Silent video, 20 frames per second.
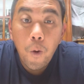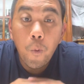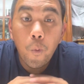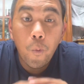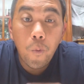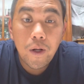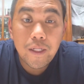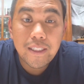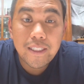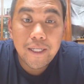
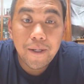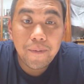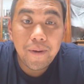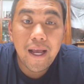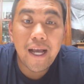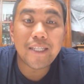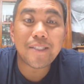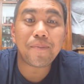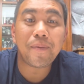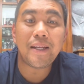What's up,
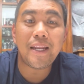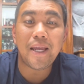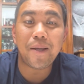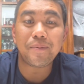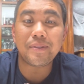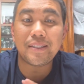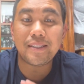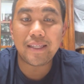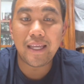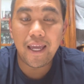guys? My name
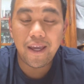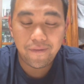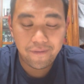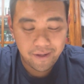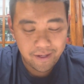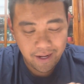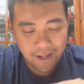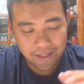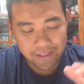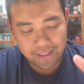is
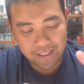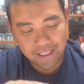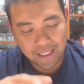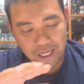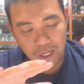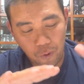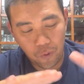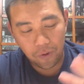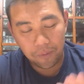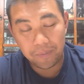David, and today
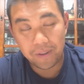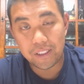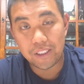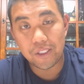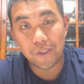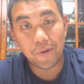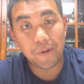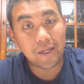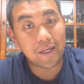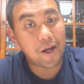we'll be
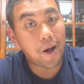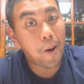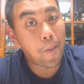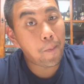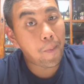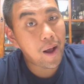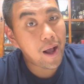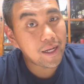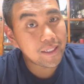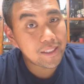doing an
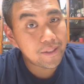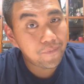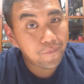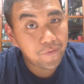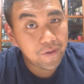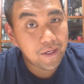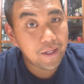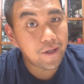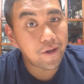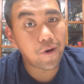unboxing
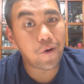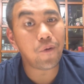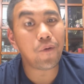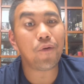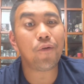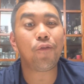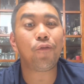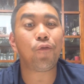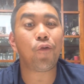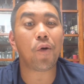video
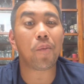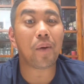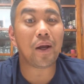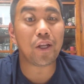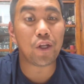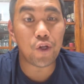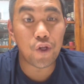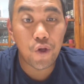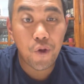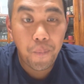for my
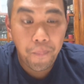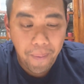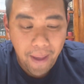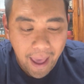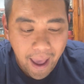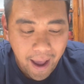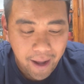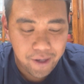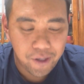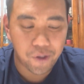new
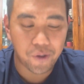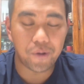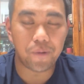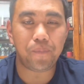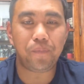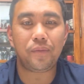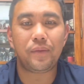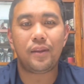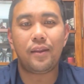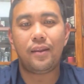paddle.
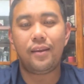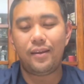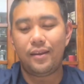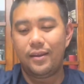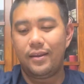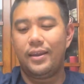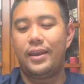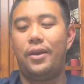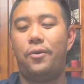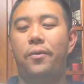
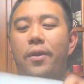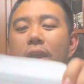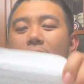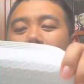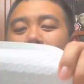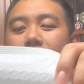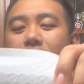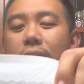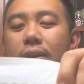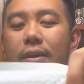Get
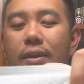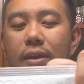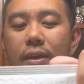ready.